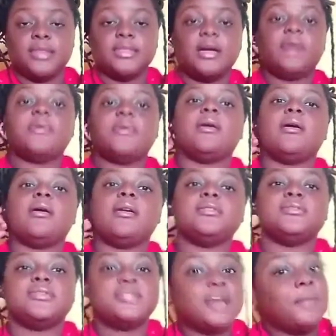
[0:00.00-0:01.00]
Now we're
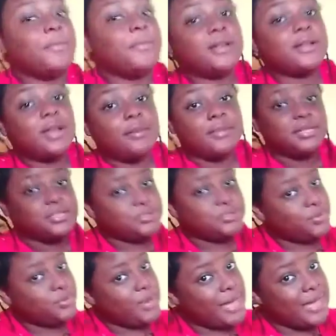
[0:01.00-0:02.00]
on to topic number
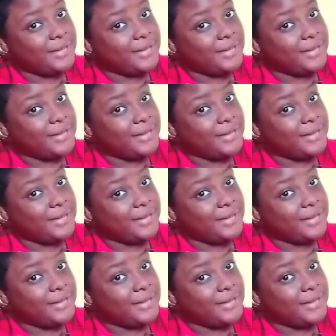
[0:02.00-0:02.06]
2,